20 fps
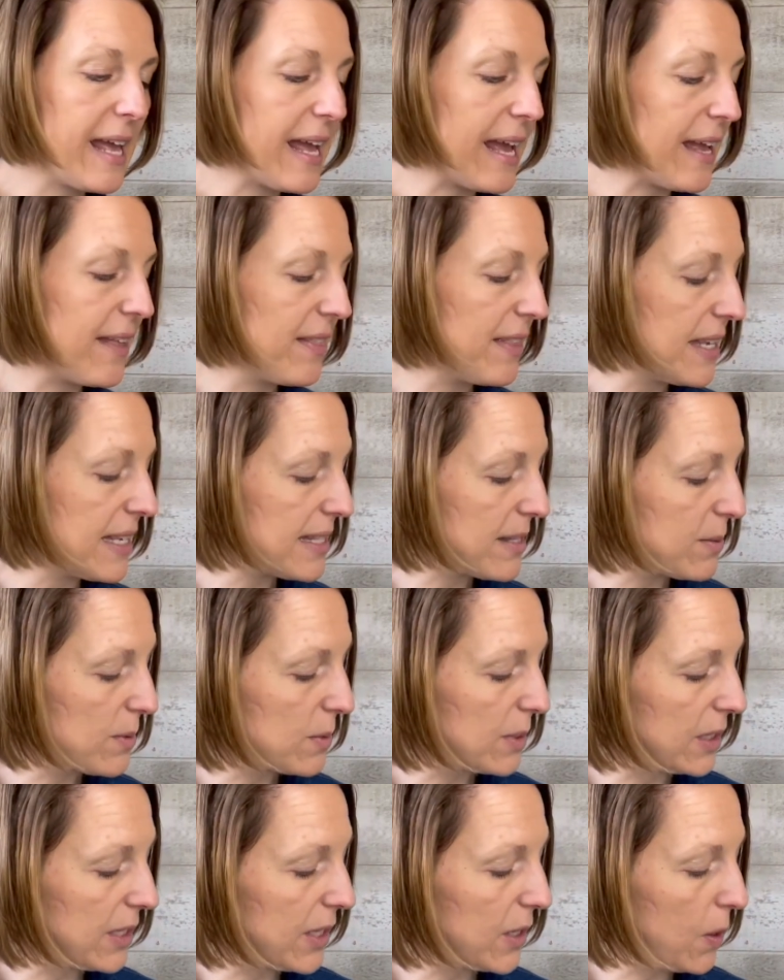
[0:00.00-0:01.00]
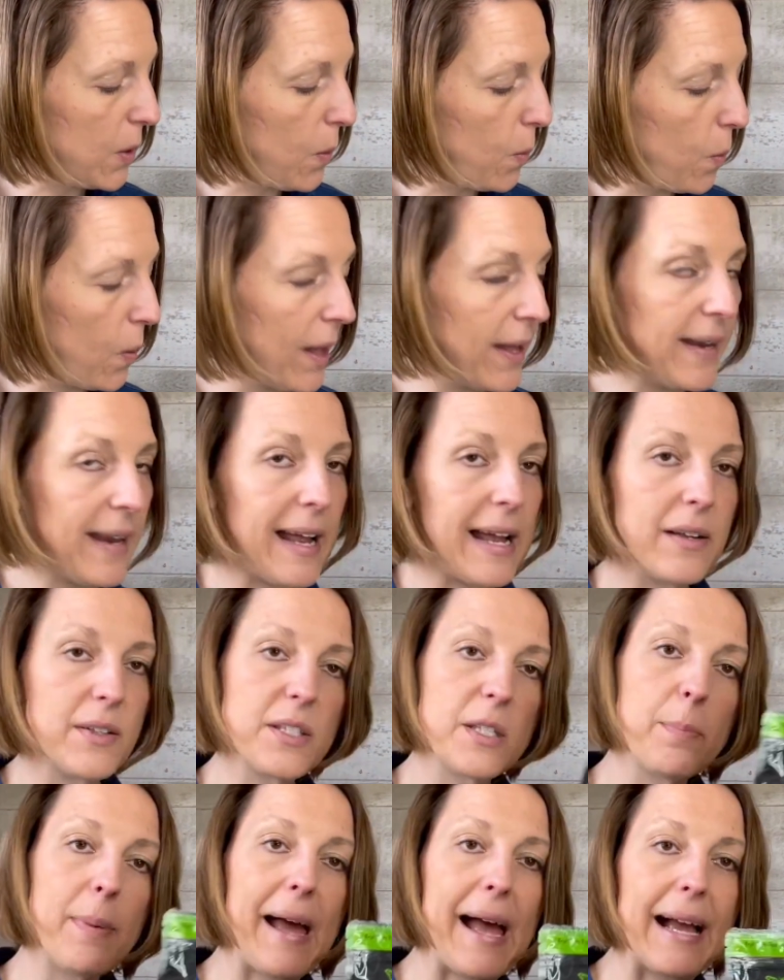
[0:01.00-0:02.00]
And this little 1
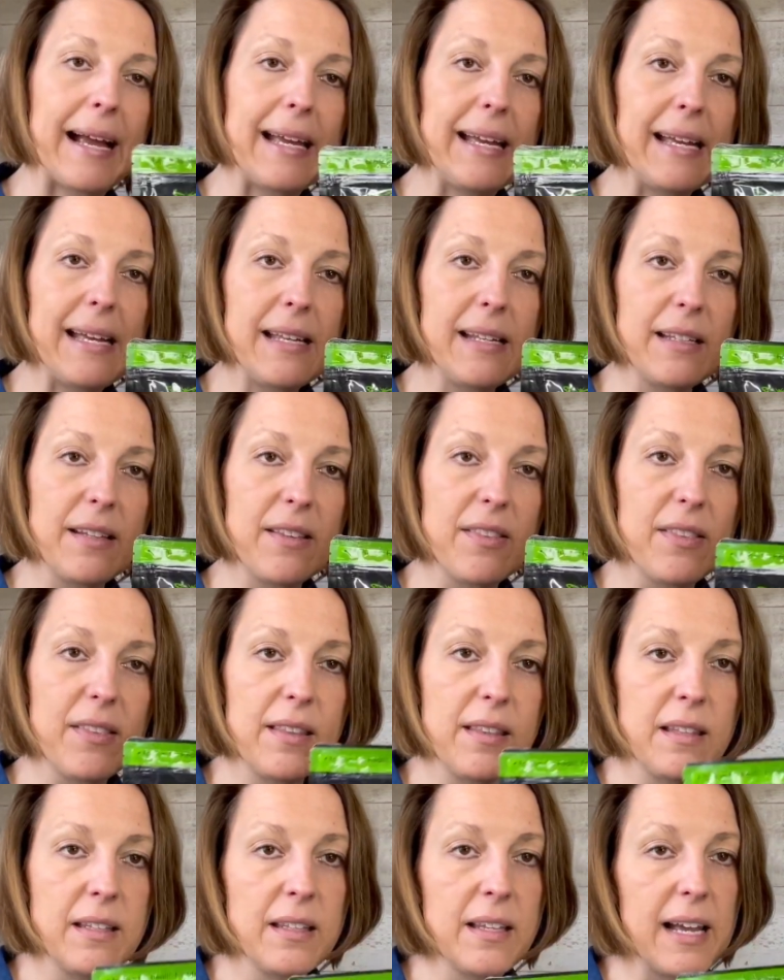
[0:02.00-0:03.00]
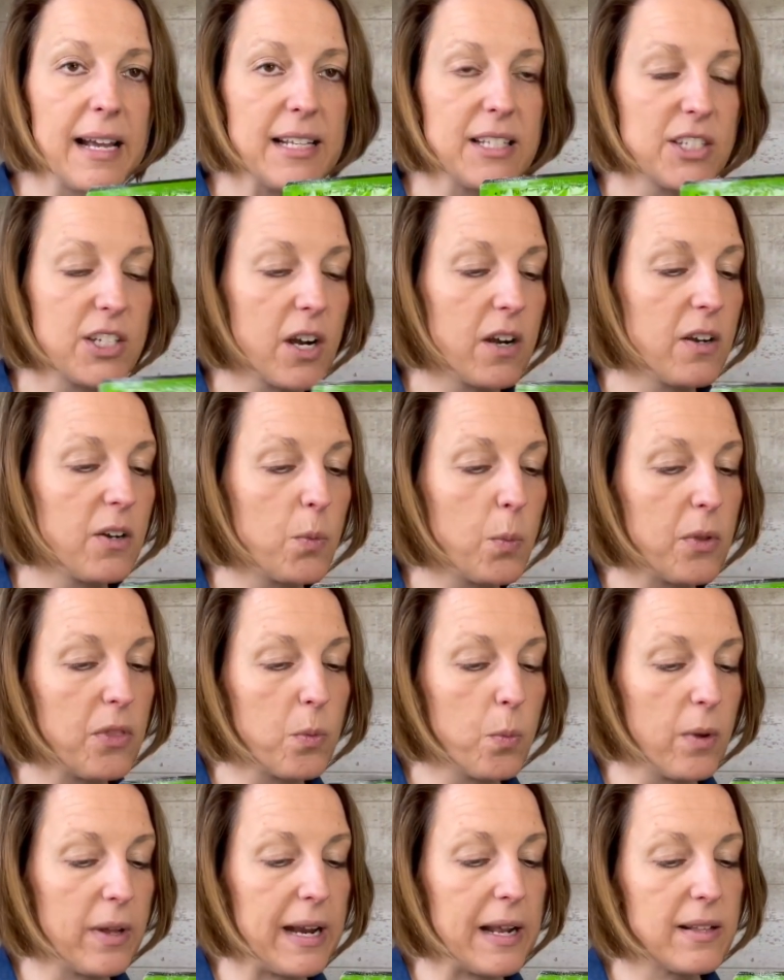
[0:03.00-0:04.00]
ounce packet, I started with
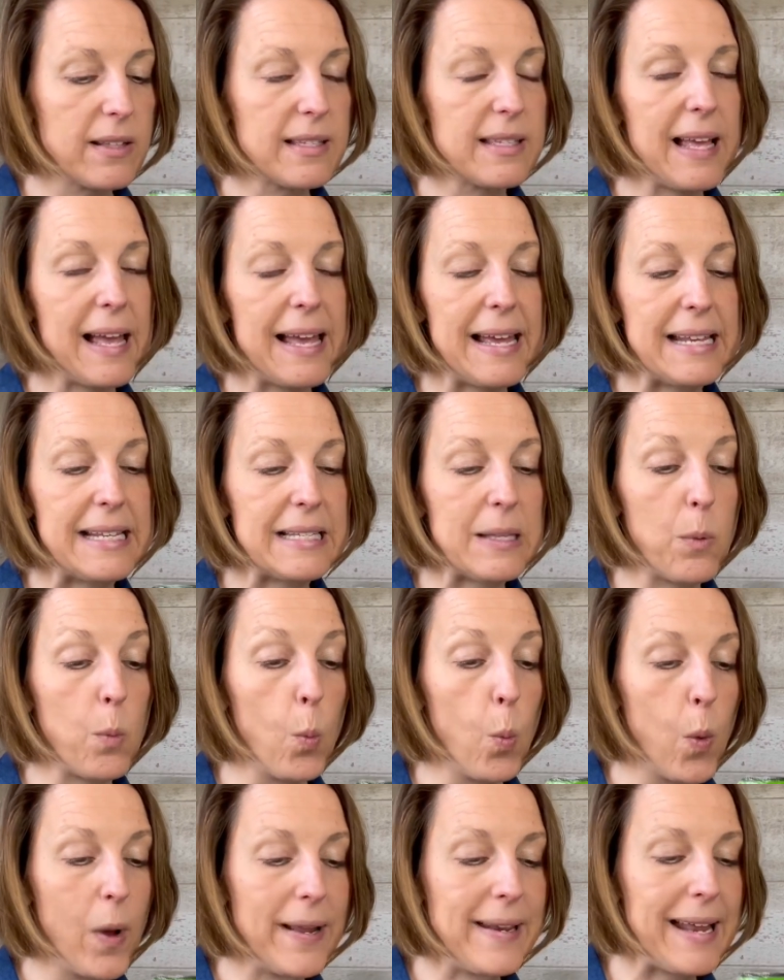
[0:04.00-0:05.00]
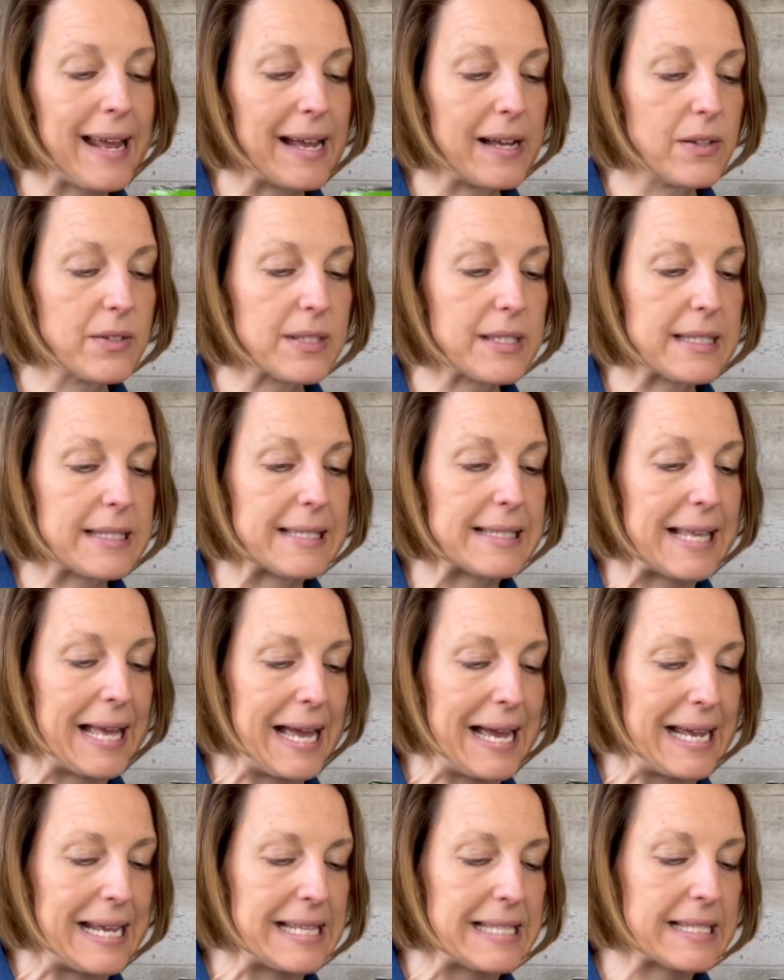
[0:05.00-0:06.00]
1 ounce size. 1 ounce
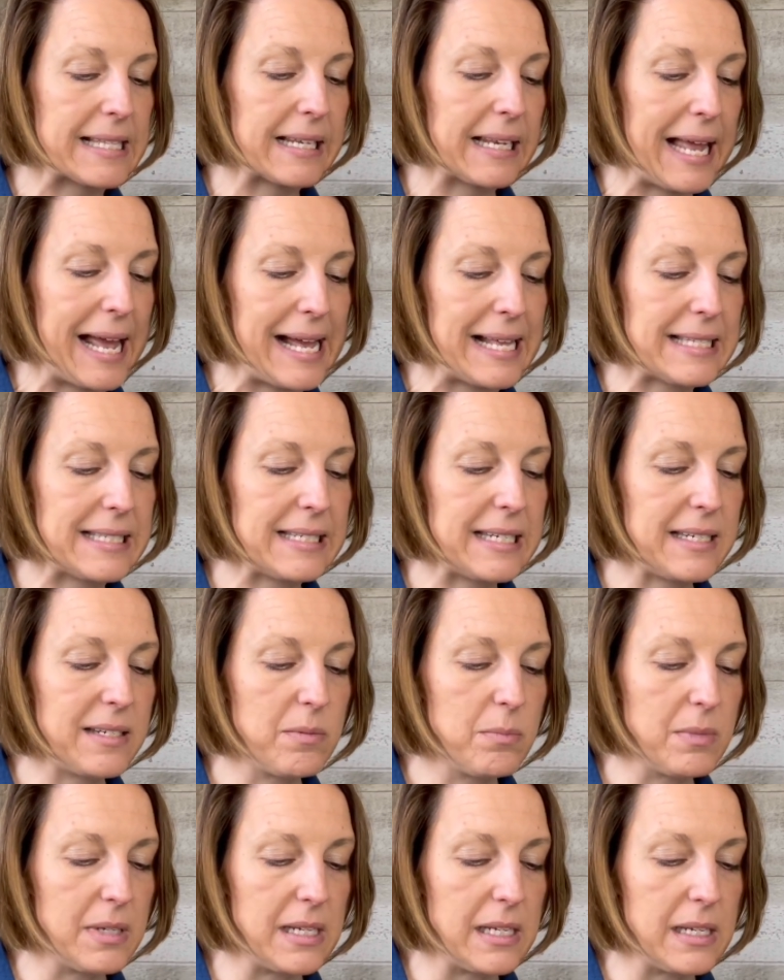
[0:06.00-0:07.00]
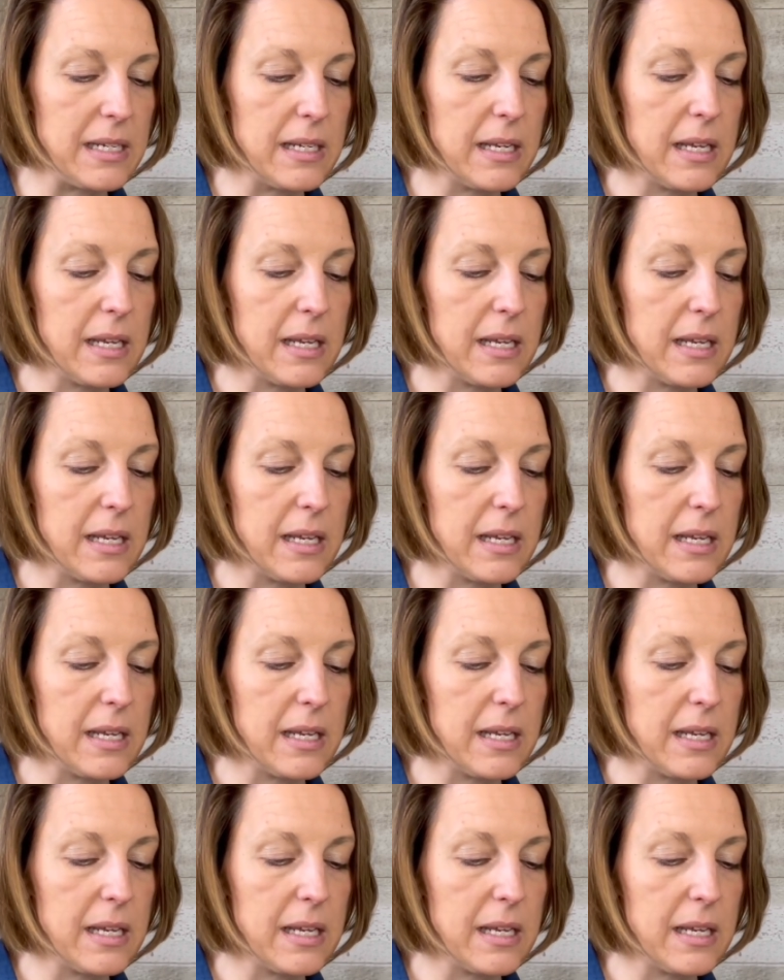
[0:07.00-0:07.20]
size lasted me,